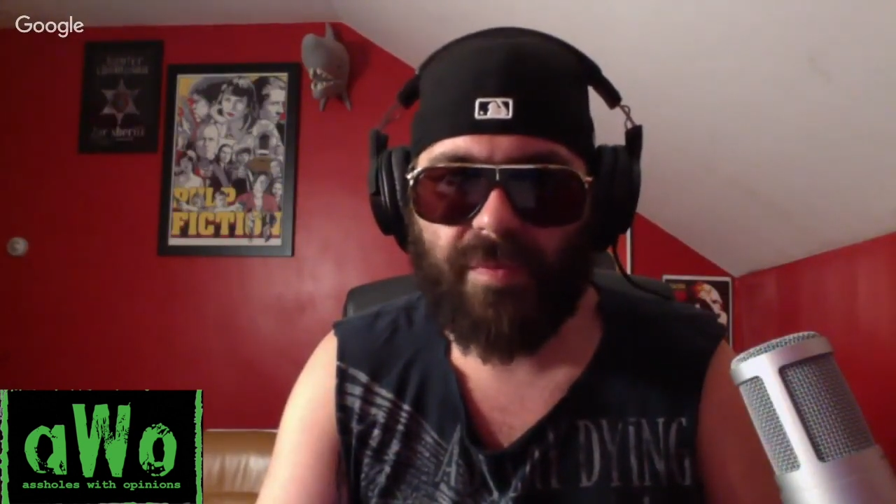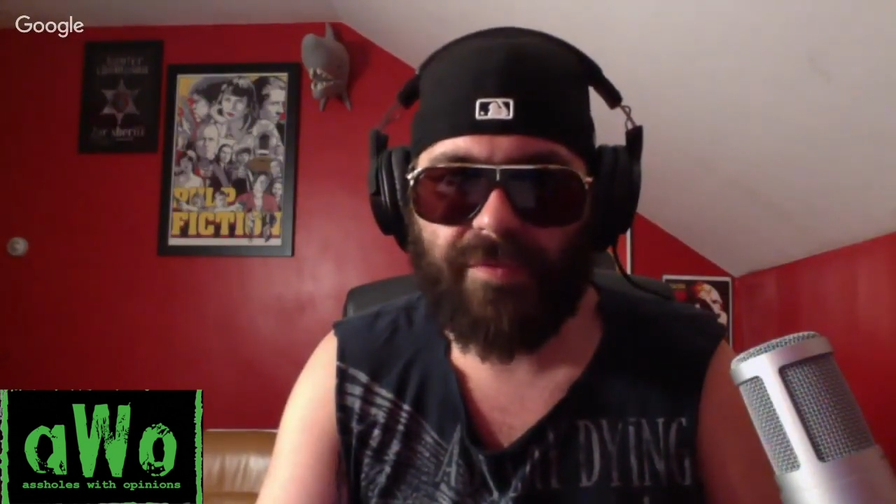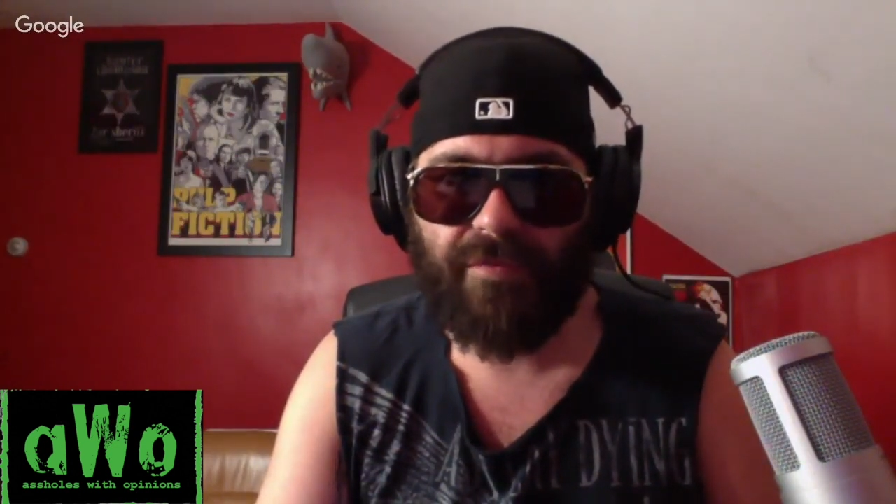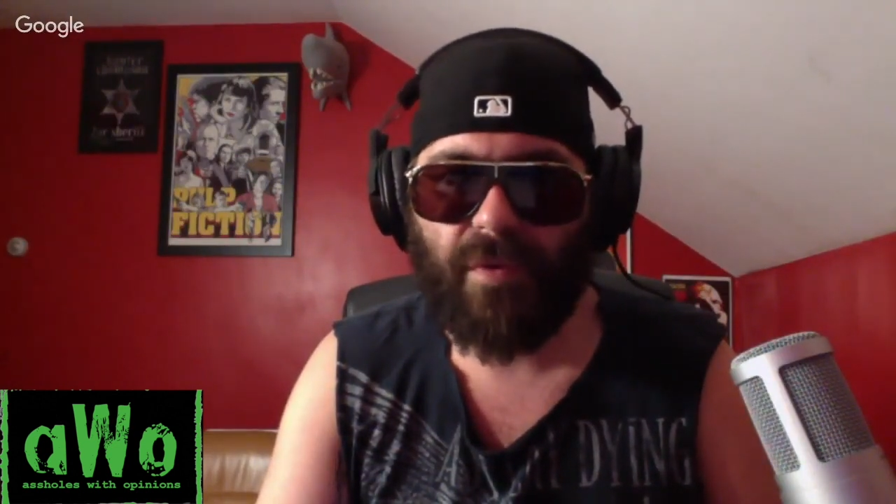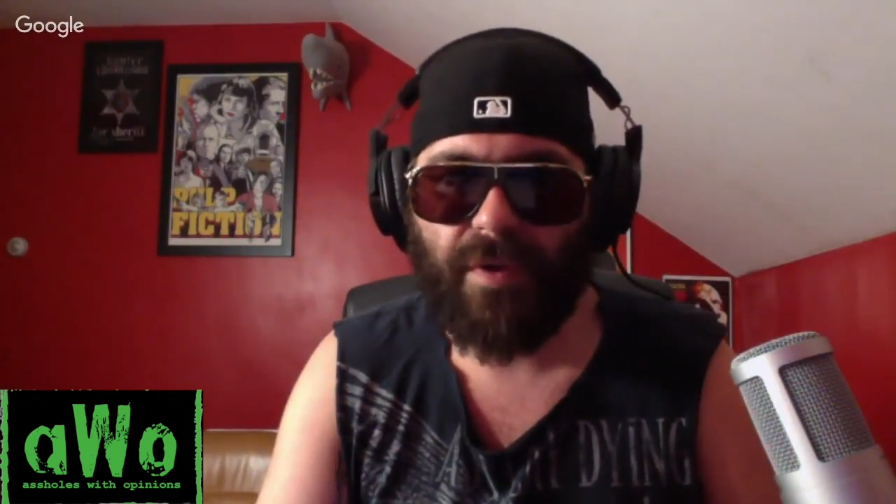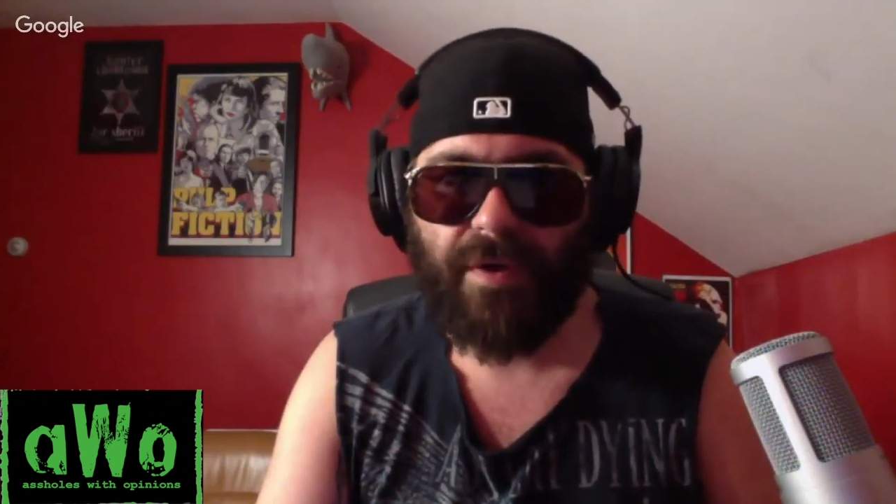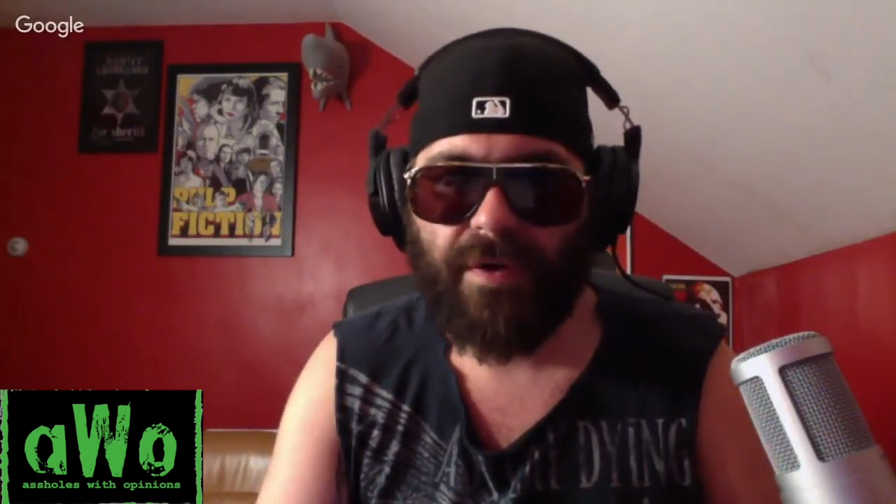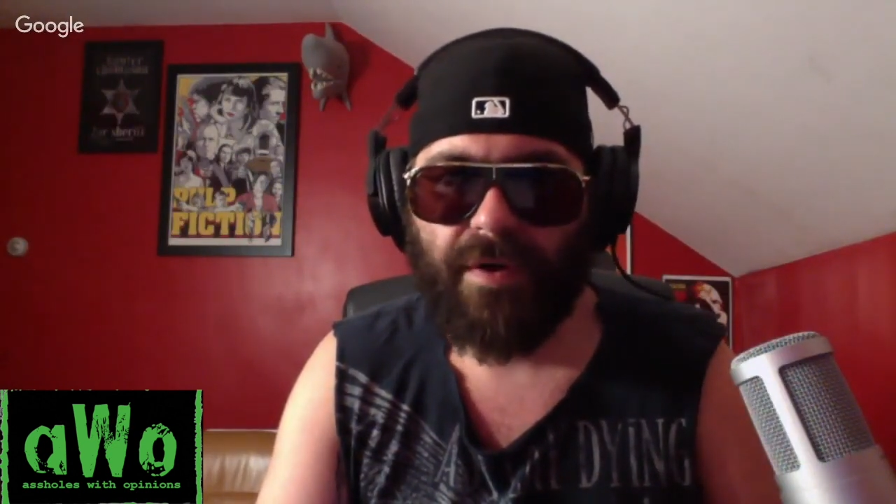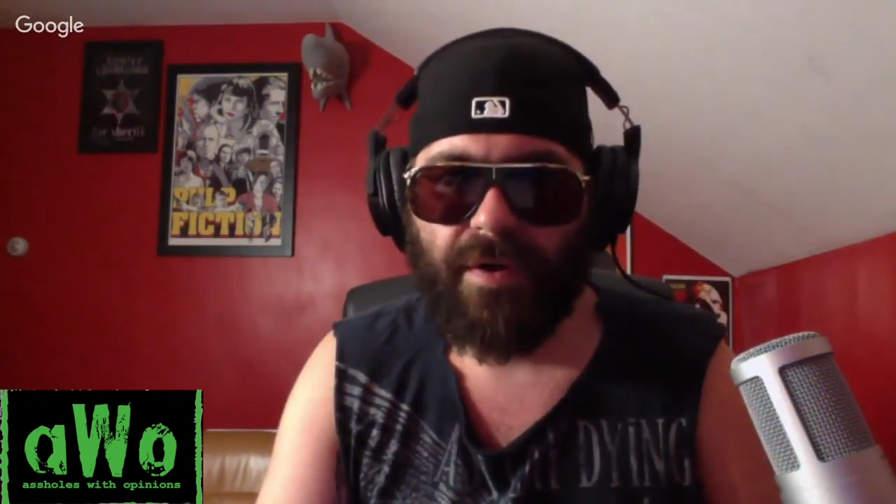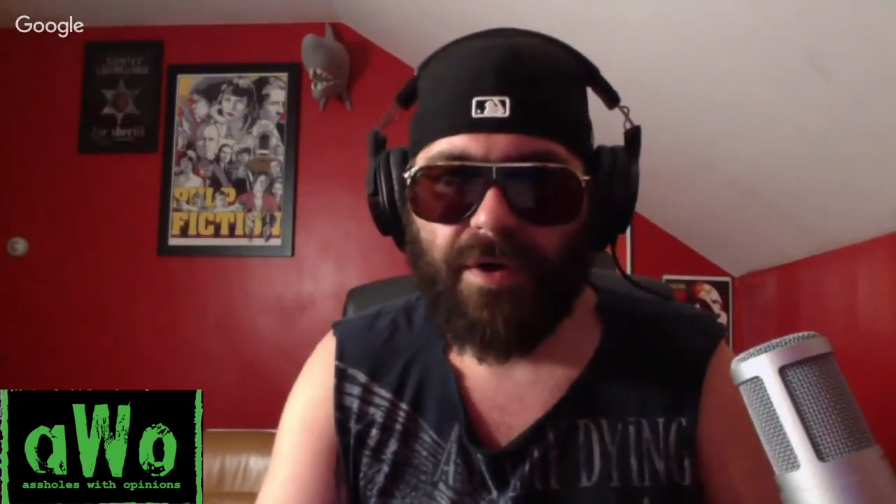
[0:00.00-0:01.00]
before.
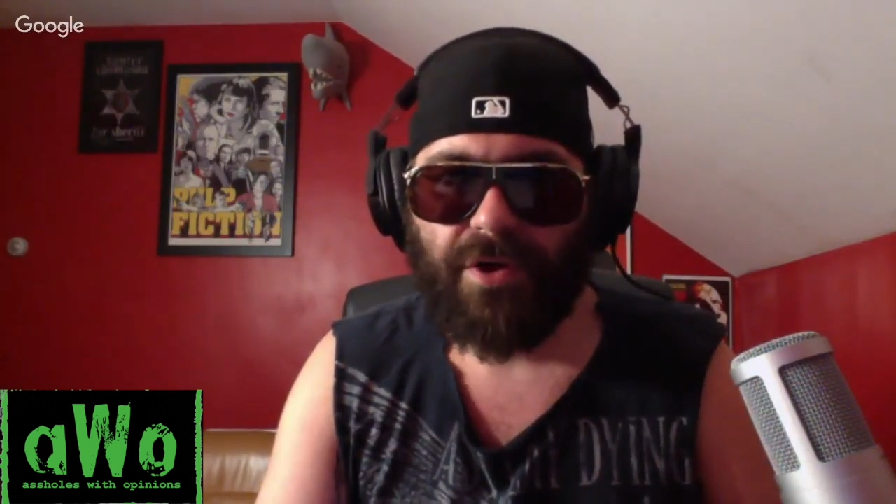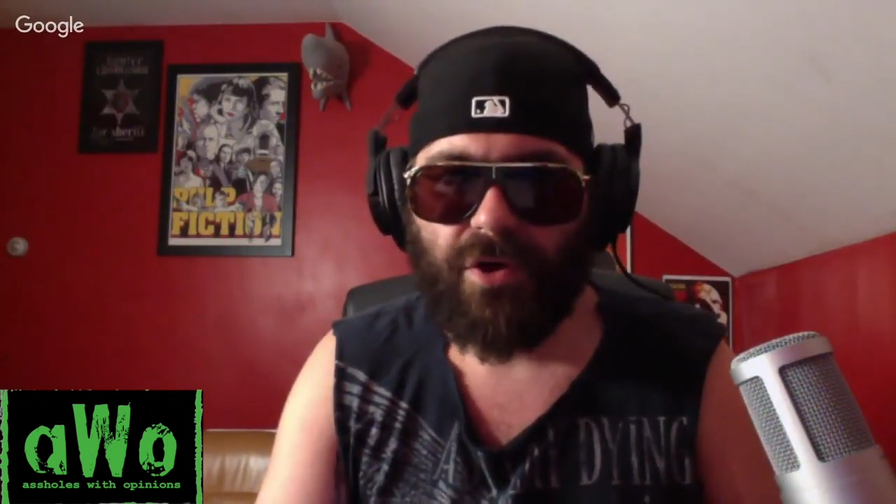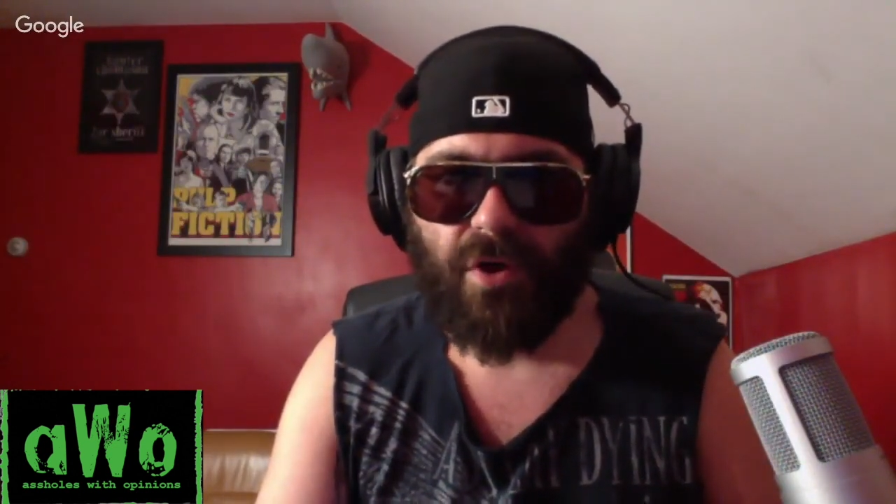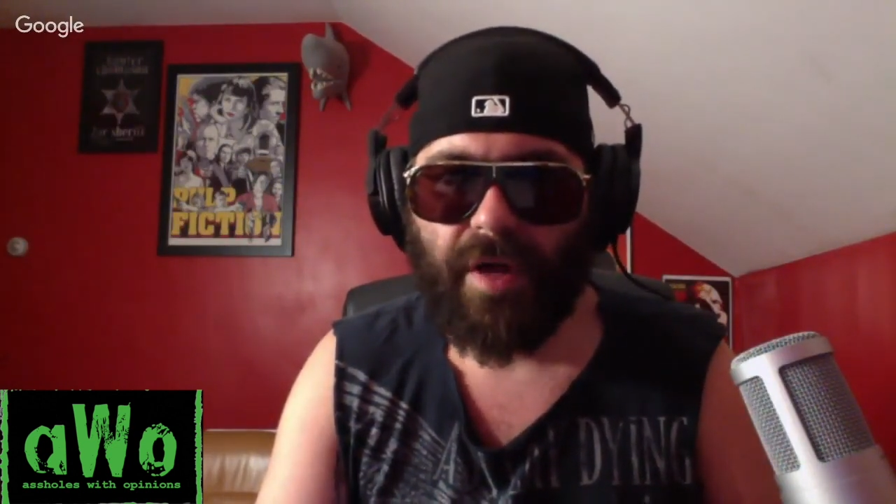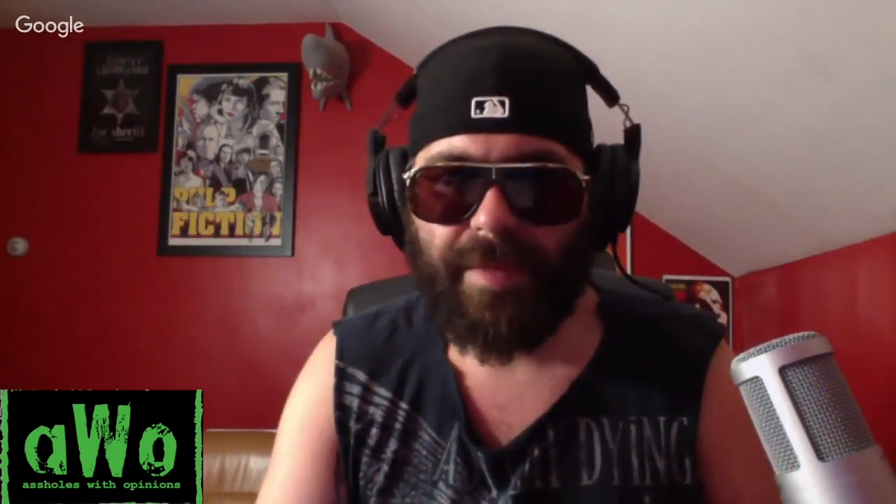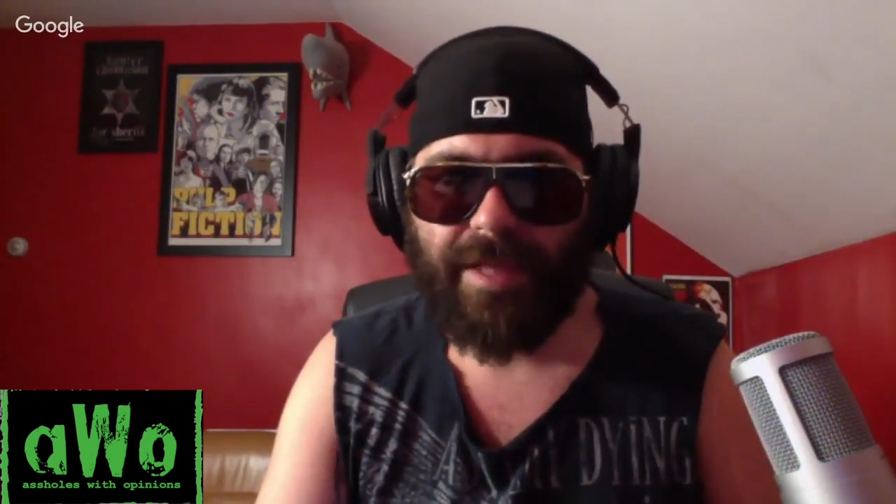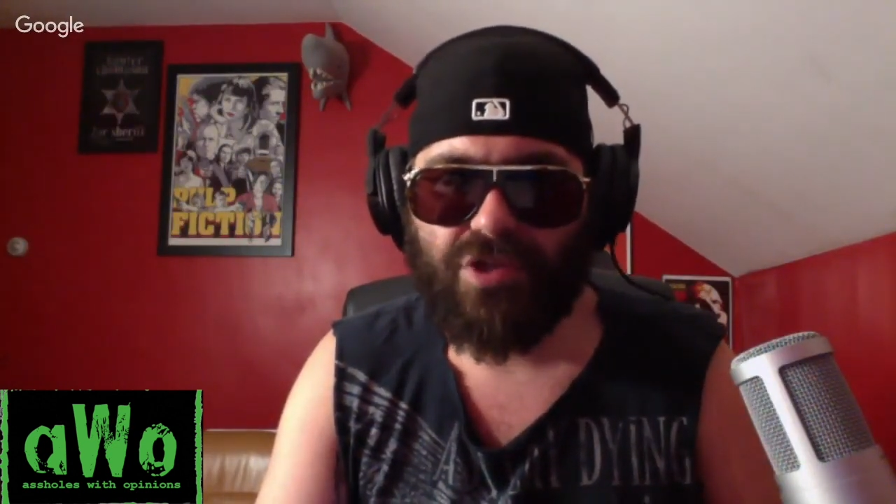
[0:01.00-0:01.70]
You know what I mean?